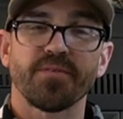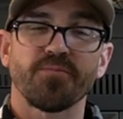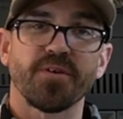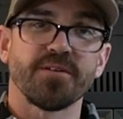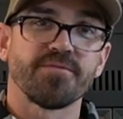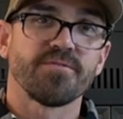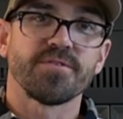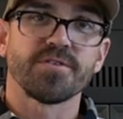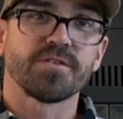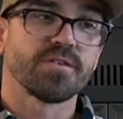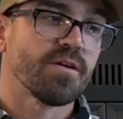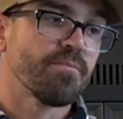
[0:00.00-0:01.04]
waiting for
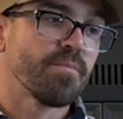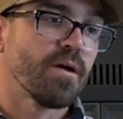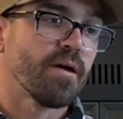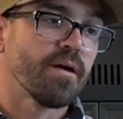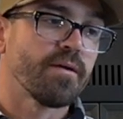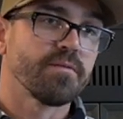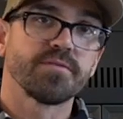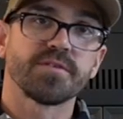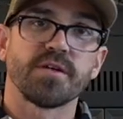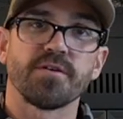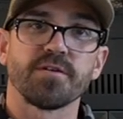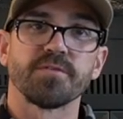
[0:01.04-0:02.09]
fish to come by,
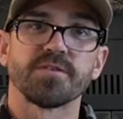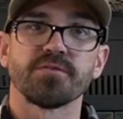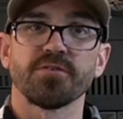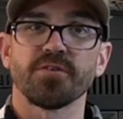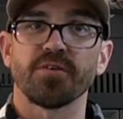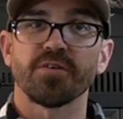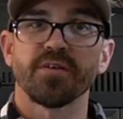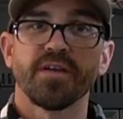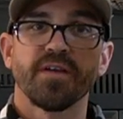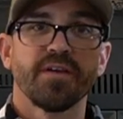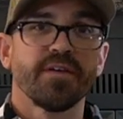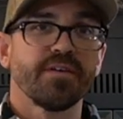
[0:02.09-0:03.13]
staring at my sonar.
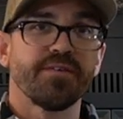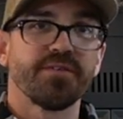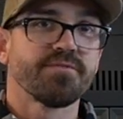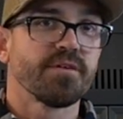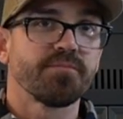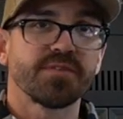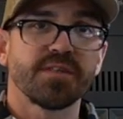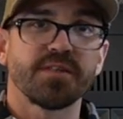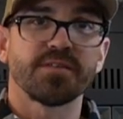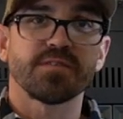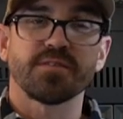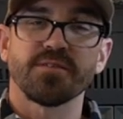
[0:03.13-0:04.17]
Even if I'm sitting
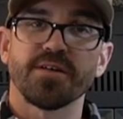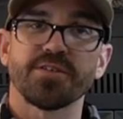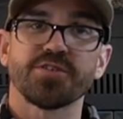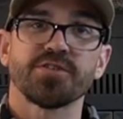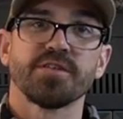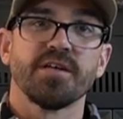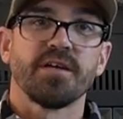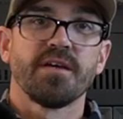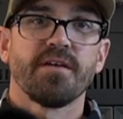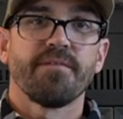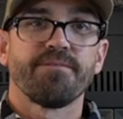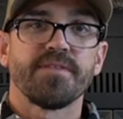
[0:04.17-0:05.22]
in slush,
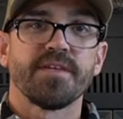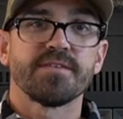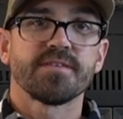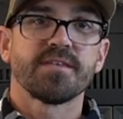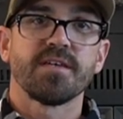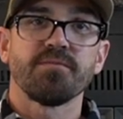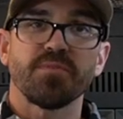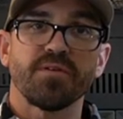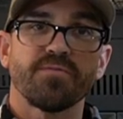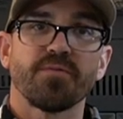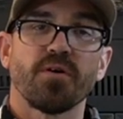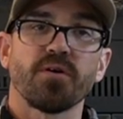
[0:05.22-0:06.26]
these keep me
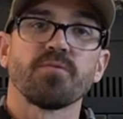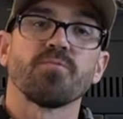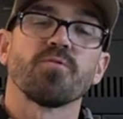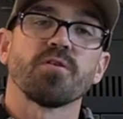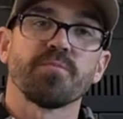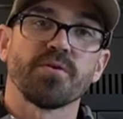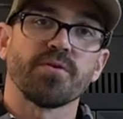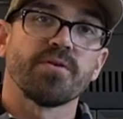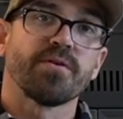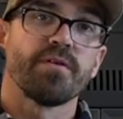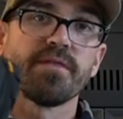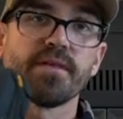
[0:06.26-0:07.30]
far
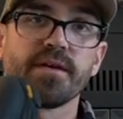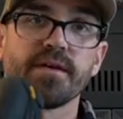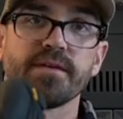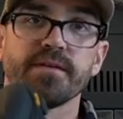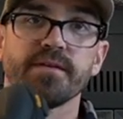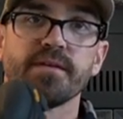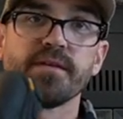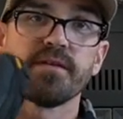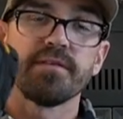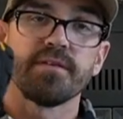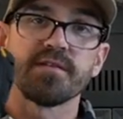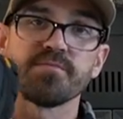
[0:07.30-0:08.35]
warmer than
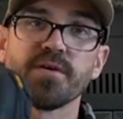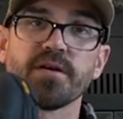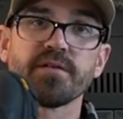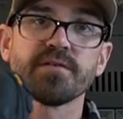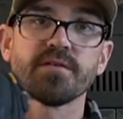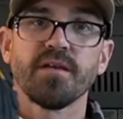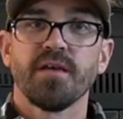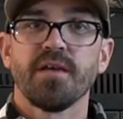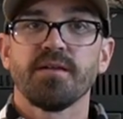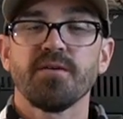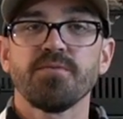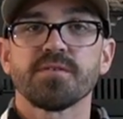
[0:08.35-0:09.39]
these mucks.
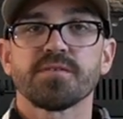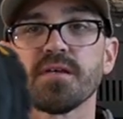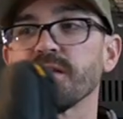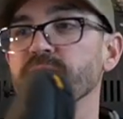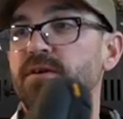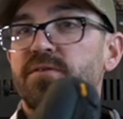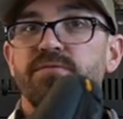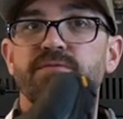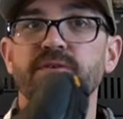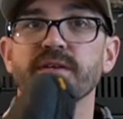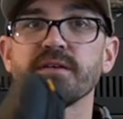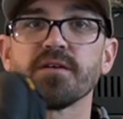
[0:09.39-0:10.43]
I wouldn't say that my
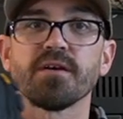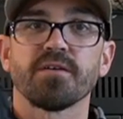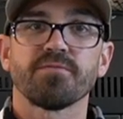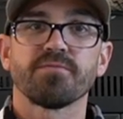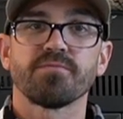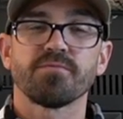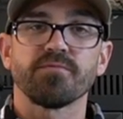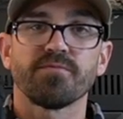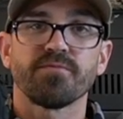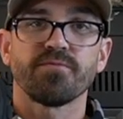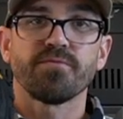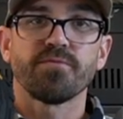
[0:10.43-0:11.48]
feet got
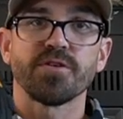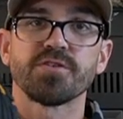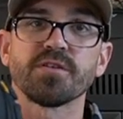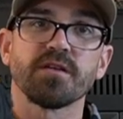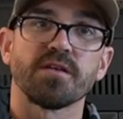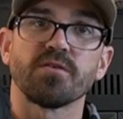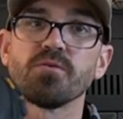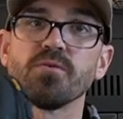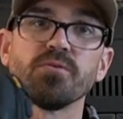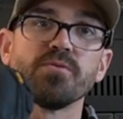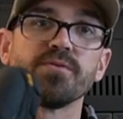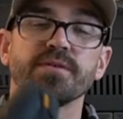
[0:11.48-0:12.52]
frigidly
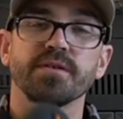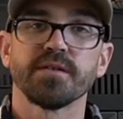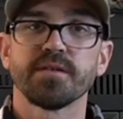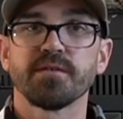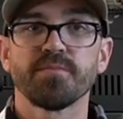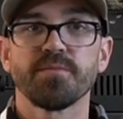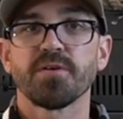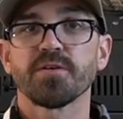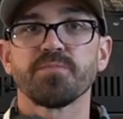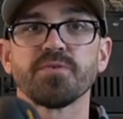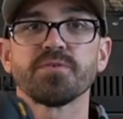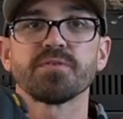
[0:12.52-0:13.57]
cold in my
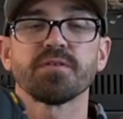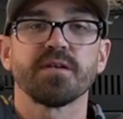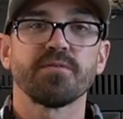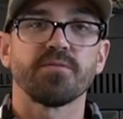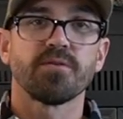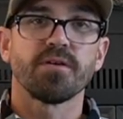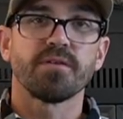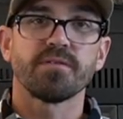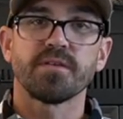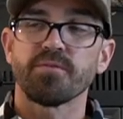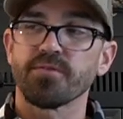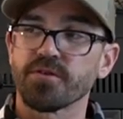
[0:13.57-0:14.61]
muck boots. They
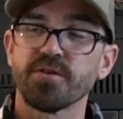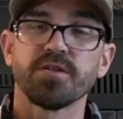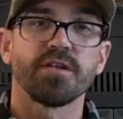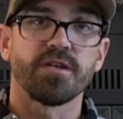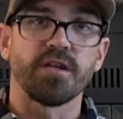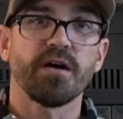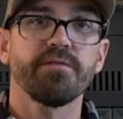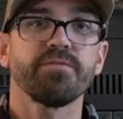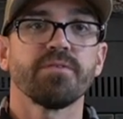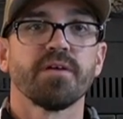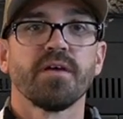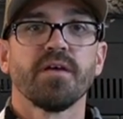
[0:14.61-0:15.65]
were good enough,